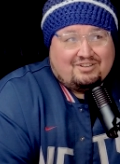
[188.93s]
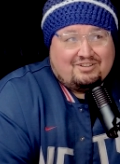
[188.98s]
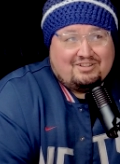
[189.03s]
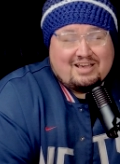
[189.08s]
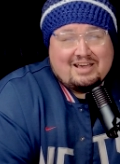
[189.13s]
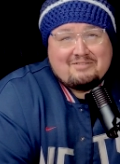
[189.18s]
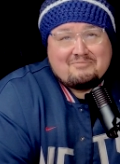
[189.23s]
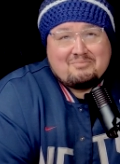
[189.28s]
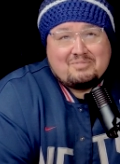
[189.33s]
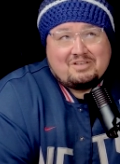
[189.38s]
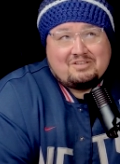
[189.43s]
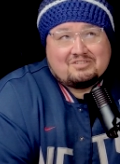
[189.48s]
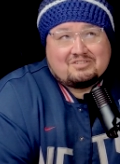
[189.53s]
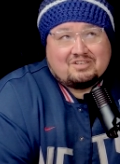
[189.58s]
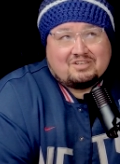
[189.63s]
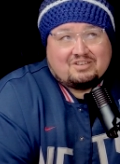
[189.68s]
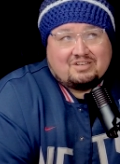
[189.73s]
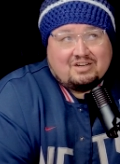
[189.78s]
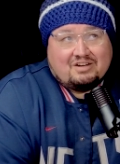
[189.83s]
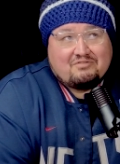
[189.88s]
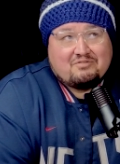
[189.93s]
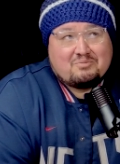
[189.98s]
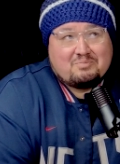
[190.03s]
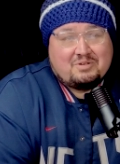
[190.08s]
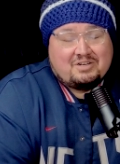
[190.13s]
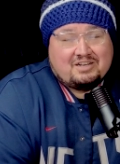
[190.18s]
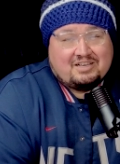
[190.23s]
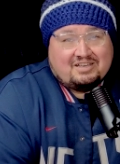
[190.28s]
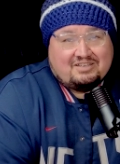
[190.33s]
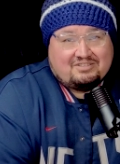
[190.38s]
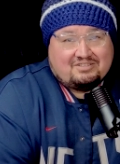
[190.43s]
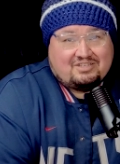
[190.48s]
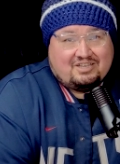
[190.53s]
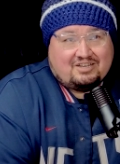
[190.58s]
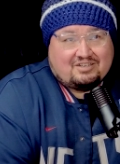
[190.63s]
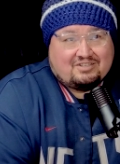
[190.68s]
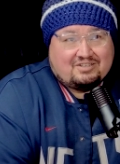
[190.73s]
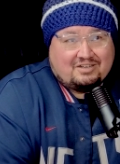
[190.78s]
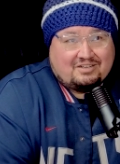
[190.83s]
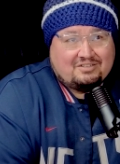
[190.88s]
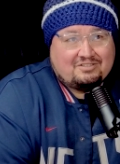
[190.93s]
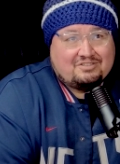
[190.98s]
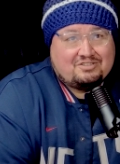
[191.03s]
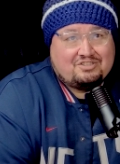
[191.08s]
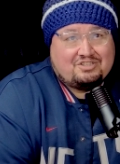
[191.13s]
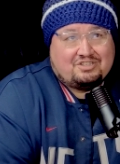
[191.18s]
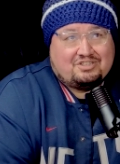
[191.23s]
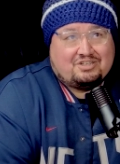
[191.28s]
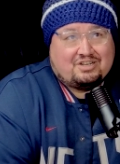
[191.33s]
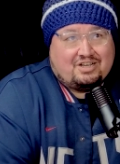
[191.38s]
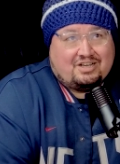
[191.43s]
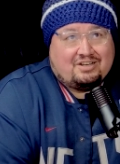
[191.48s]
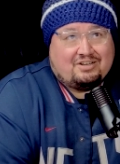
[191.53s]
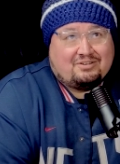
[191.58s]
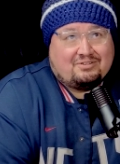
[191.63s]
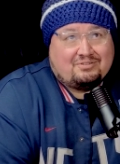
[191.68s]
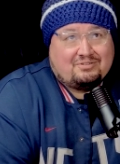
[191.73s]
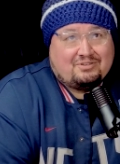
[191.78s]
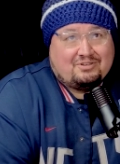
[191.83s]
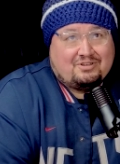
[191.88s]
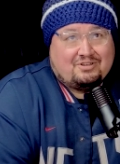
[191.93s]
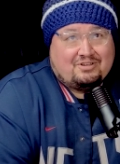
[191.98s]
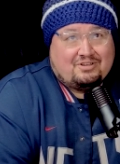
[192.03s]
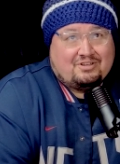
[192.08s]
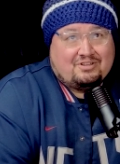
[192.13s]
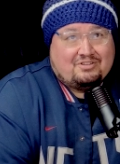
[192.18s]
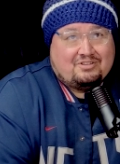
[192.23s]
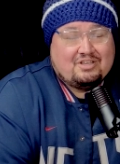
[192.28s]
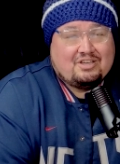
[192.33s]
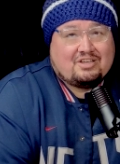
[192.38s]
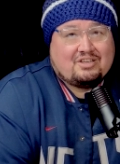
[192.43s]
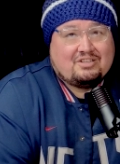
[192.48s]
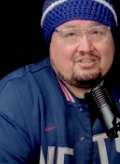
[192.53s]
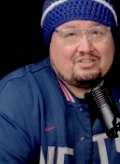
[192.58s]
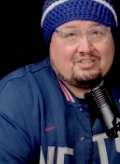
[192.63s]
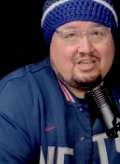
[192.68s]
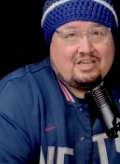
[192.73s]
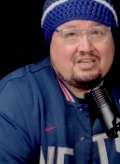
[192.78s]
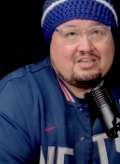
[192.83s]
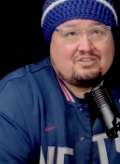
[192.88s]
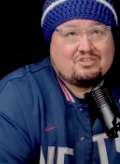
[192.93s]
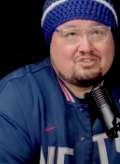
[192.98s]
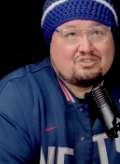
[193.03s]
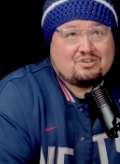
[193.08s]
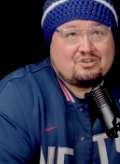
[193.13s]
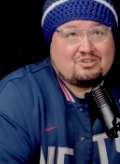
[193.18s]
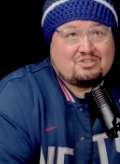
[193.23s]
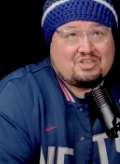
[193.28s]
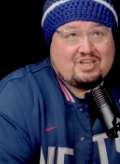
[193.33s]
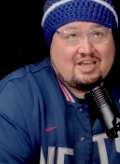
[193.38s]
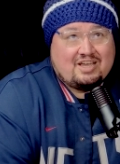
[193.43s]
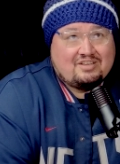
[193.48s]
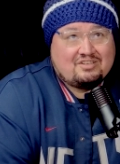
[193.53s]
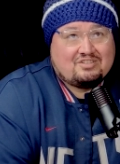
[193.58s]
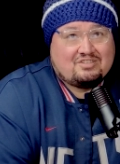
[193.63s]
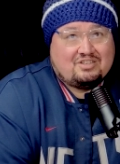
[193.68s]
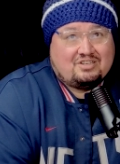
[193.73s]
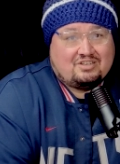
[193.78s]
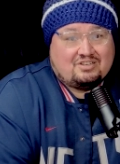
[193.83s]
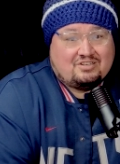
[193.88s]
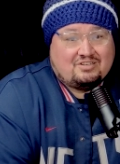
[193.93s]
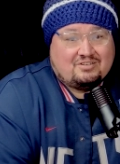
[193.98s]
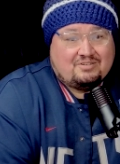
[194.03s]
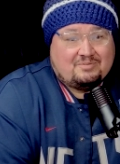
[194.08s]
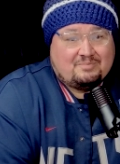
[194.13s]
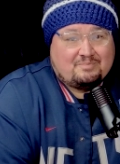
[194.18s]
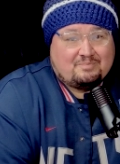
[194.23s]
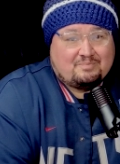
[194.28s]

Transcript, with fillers: That means the government has technology now that can, they can start testing